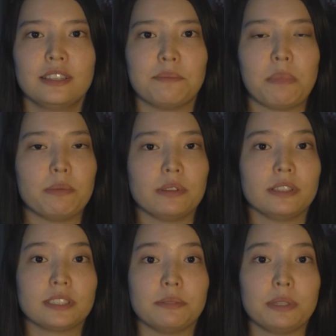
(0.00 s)
that maybe
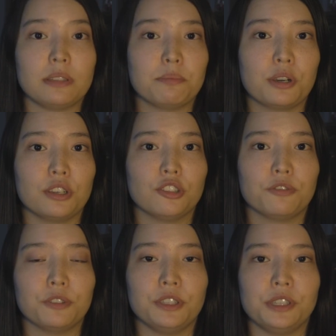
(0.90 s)
this can be the push
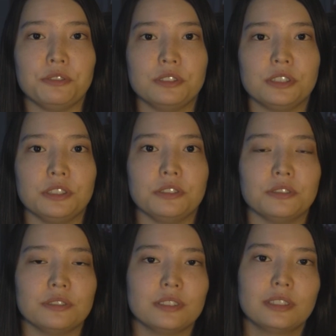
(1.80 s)
for you to